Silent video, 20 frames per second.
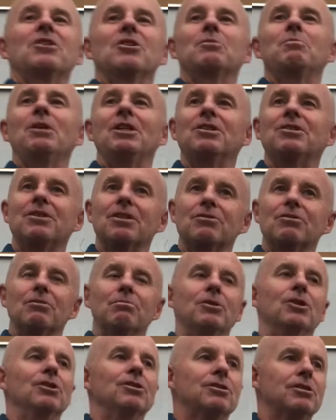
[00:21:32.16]
just means
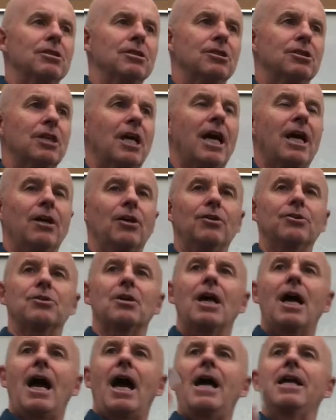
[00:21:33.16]
distribution channels.
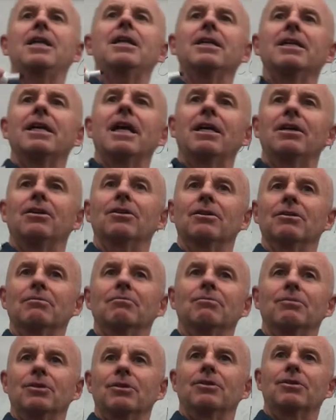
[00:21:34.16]
How do you get
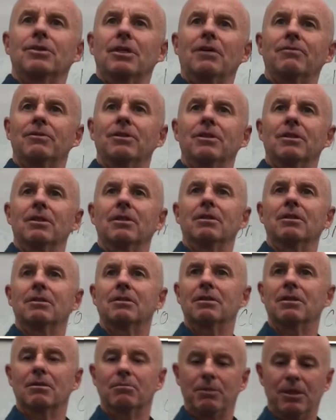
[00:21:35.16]
your stuff to
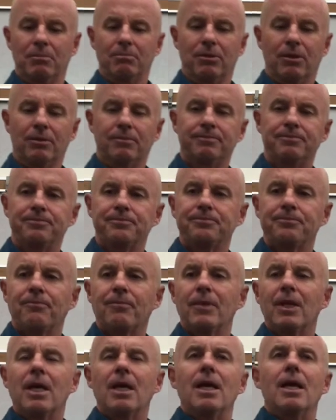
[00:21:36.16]
the people?
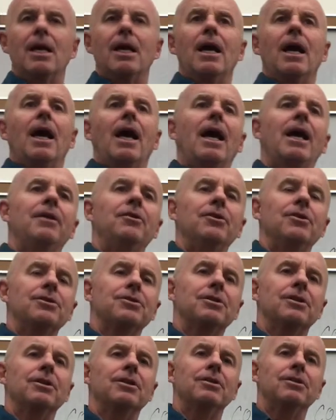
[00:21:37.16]
And
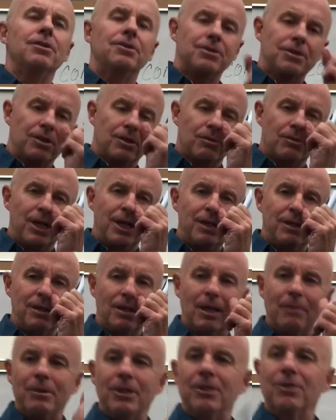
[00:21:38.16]
there's a great,
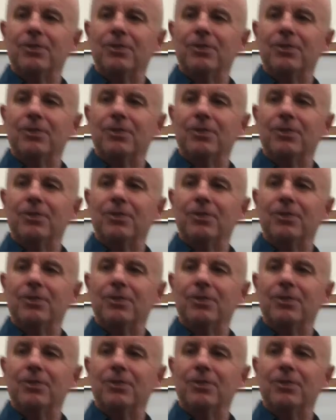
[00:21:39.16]
I mean,